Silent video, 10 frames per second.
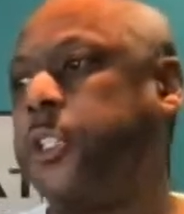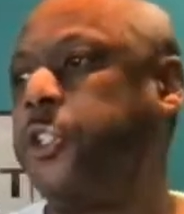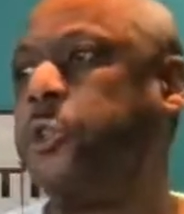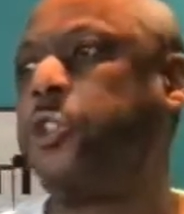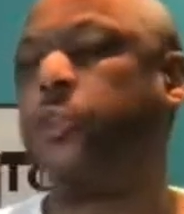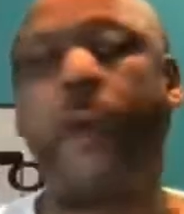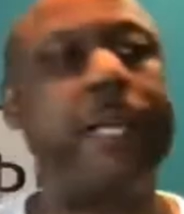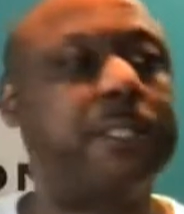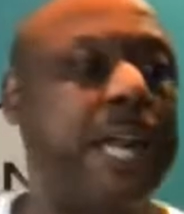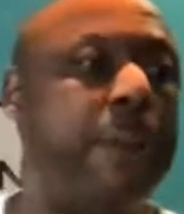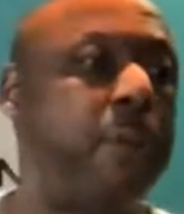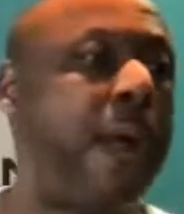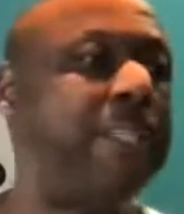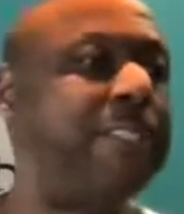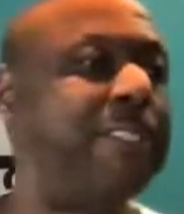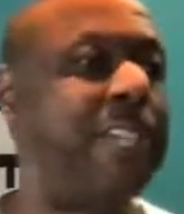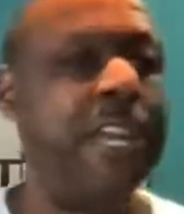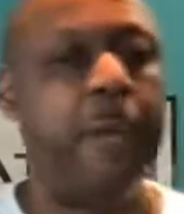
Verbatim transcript: due to raising our prices.